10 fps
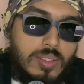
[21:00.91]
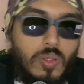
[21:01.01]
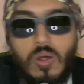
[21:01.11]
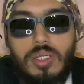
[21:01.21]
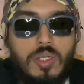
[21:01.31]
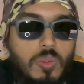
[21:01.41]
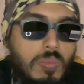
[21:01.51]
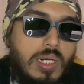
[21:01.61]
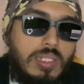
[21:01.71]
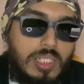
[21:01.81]
got into
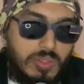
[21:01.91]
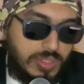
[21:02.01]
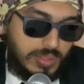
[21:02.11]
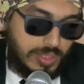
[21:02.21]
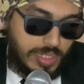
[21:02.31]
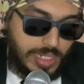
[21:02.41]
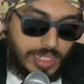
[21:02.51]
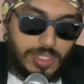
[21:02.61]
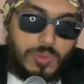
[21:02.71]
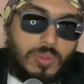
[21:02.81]
Maldives as it did
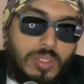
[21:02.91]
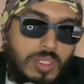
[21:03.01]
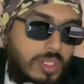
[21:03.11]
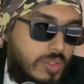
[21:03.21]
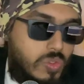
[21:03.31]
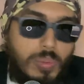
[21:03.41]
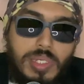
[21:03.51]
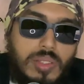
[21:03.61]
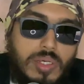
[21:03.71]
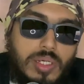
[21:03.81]
into so
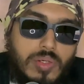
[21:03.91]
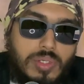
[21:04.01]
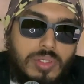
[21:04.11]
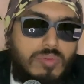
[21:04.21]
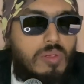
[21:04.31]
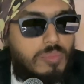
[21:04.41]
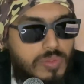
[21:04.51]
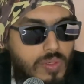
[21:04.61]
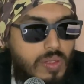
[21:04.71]
many other countries, almost